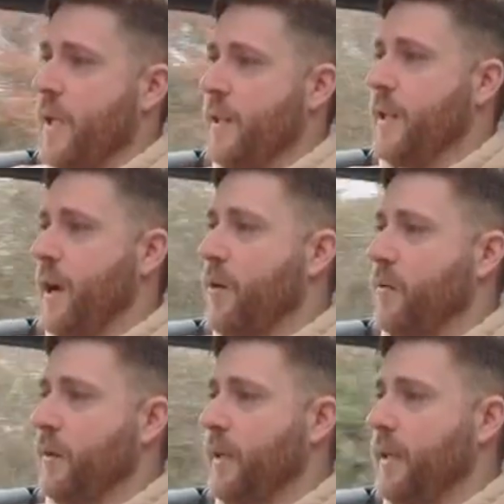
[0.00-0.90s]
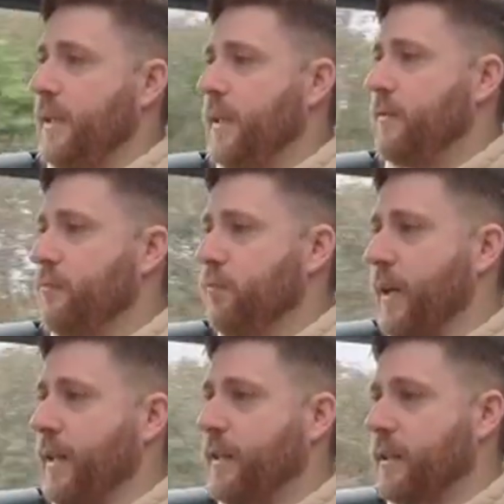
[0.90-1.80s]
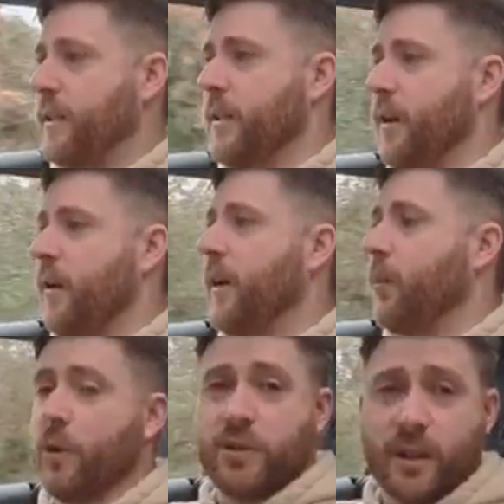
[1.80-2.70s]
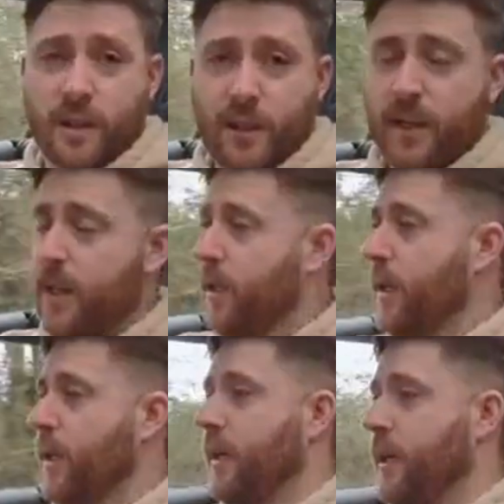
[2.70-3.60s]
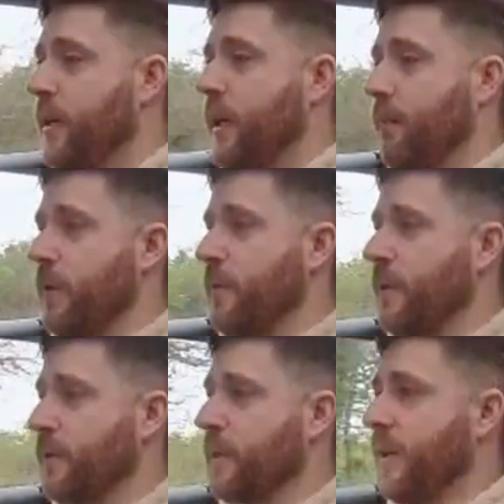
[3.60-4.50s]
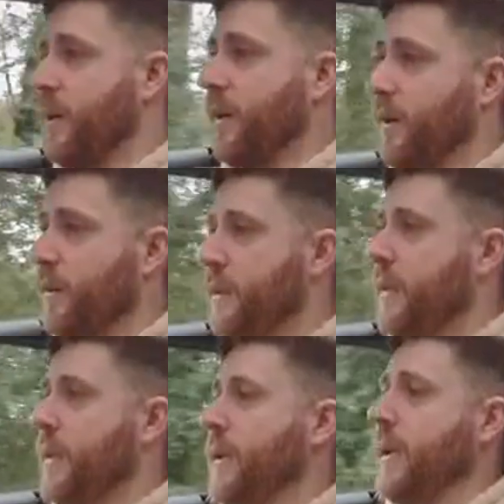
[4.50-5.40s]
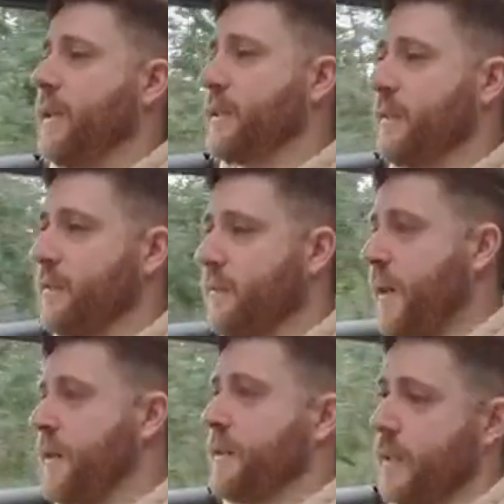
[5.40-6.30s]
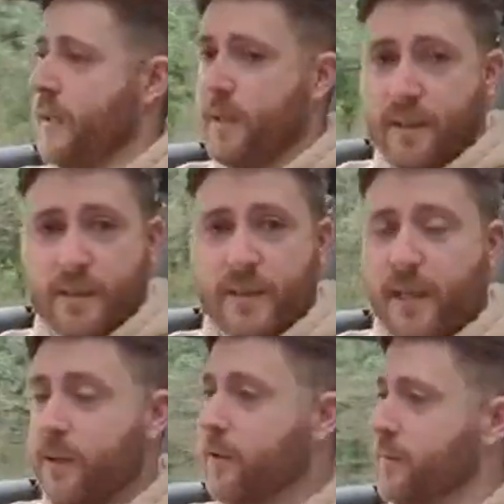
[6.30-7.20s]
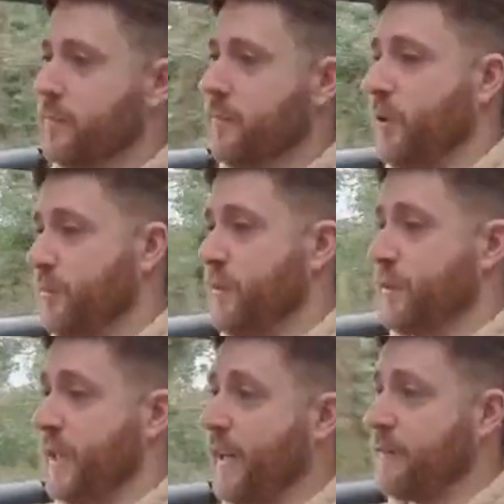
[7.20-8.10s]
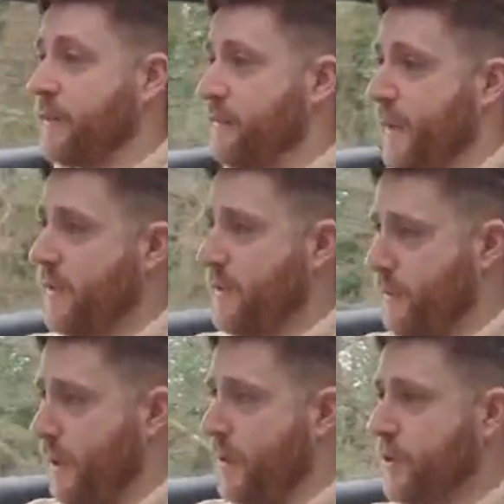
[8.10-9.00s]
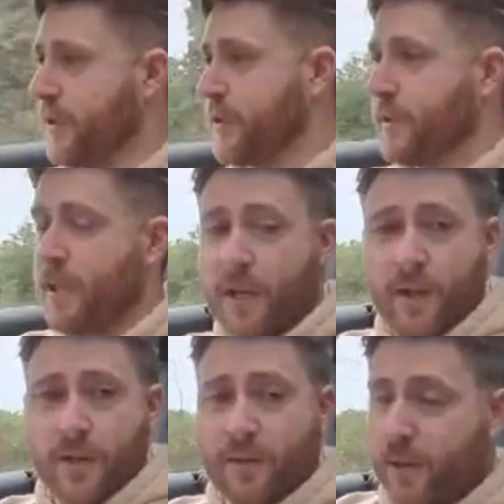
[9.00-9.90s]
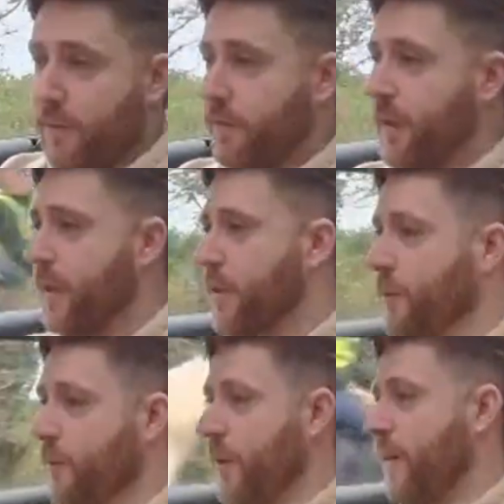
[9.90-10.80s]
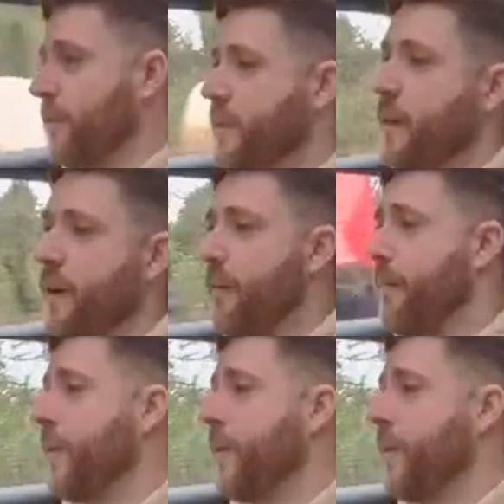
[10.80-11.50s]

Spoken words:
The only reason I would get rid of this car is to fund the sale, or to sell it, to fund the purchase of another vehicle another time.